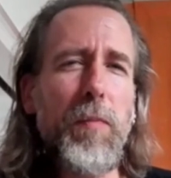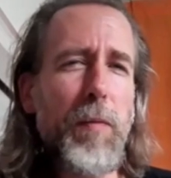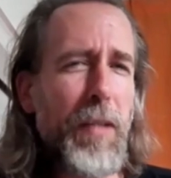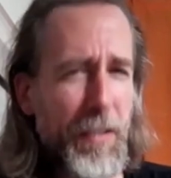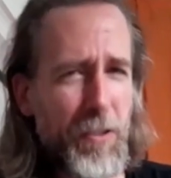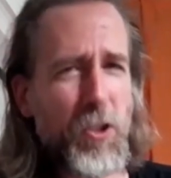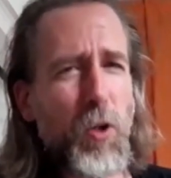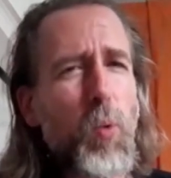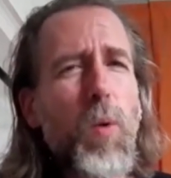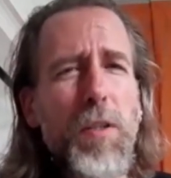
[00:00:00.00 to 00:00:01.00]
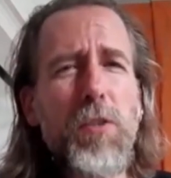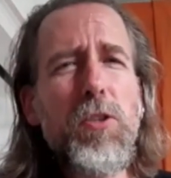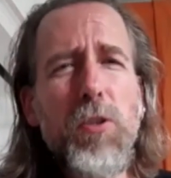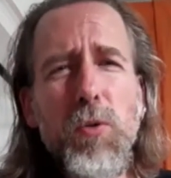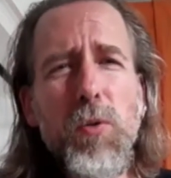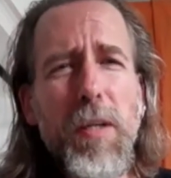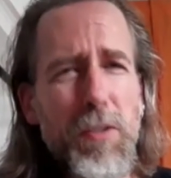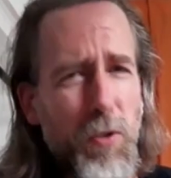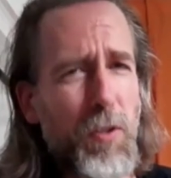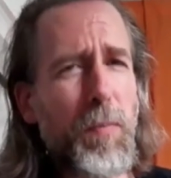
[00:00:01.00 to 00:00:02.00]
Maybe I can show one or two and
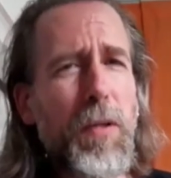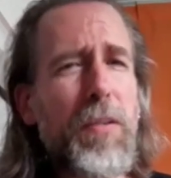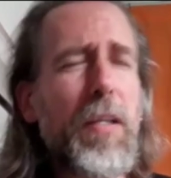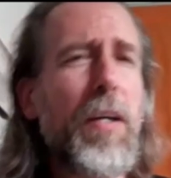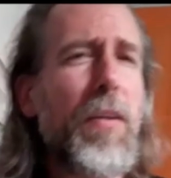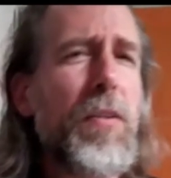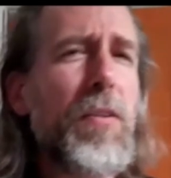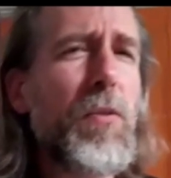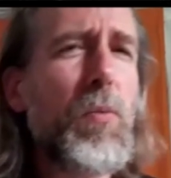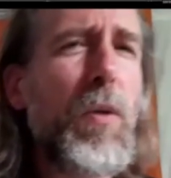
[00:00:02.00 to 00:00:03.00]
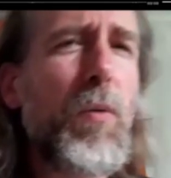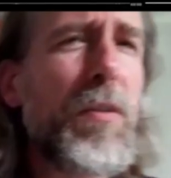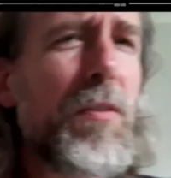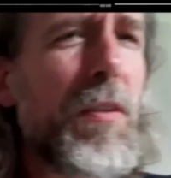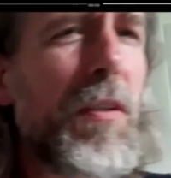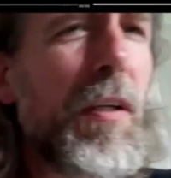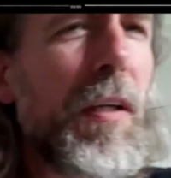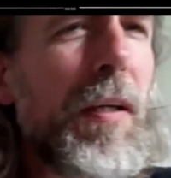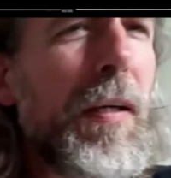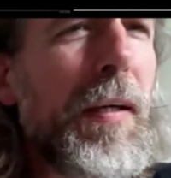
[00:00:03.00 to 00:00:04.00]
talk about the others. We will see.
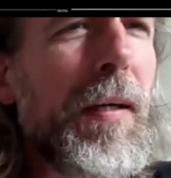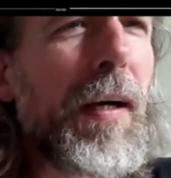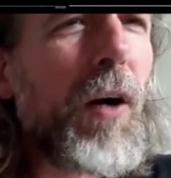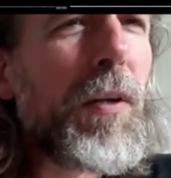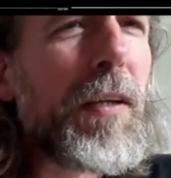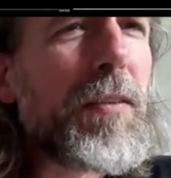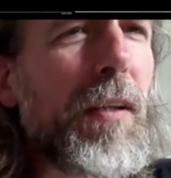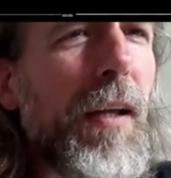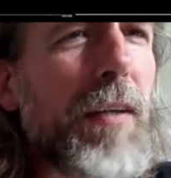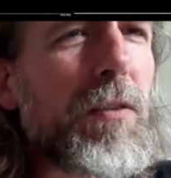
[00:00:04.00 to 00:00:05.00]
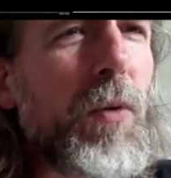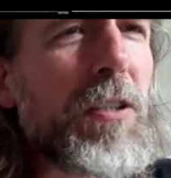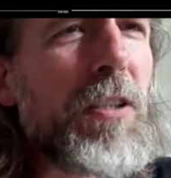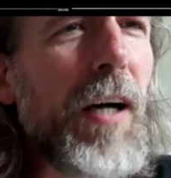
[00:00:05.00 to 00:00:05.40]
Oh, there's a last question.